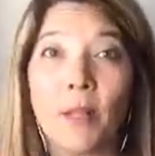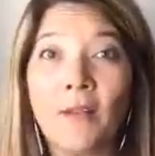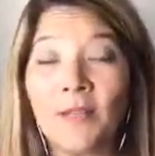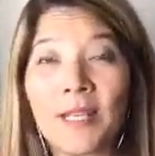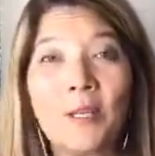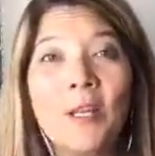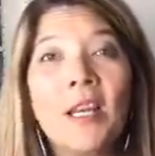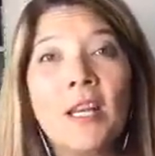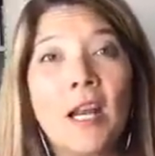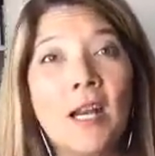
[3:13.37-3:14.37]
I've seen
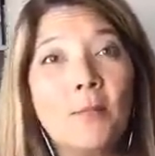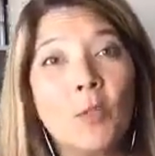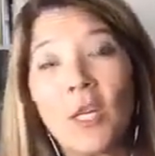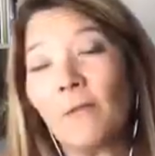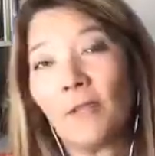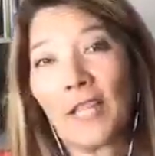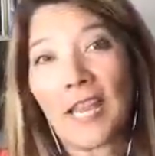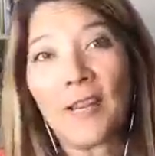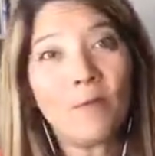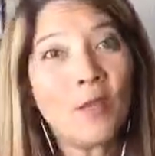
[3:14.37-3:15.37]
Chick-fil-A,